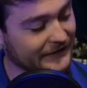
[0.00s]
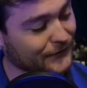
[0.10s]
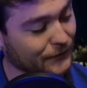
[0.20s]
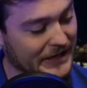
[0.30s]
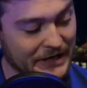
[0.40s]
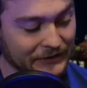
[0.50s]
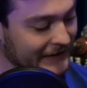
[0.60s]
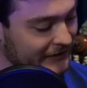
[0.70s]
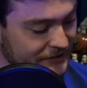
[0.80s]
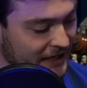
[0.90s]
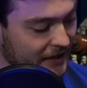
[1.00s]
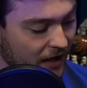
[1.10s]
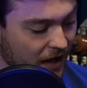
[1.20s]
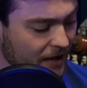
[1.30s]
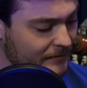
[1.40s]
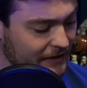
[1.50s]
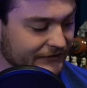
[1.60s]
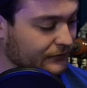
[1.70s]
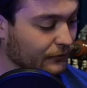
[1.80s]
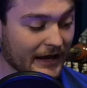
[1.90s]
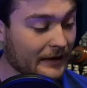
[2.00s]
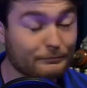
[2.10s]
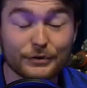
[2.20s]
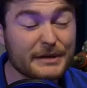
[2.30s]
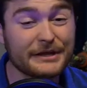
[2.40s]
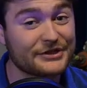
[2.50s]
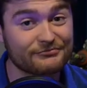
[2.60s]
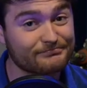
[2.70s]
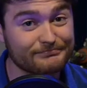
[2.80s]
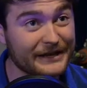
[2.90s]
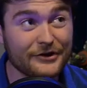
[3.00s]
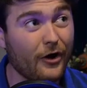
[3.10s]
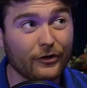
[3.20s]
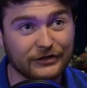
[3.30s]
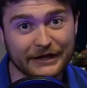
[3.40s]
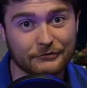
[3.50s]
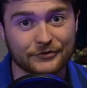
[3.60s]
It's sold out on LEGO.com, it's sold out pretty much in all LEGO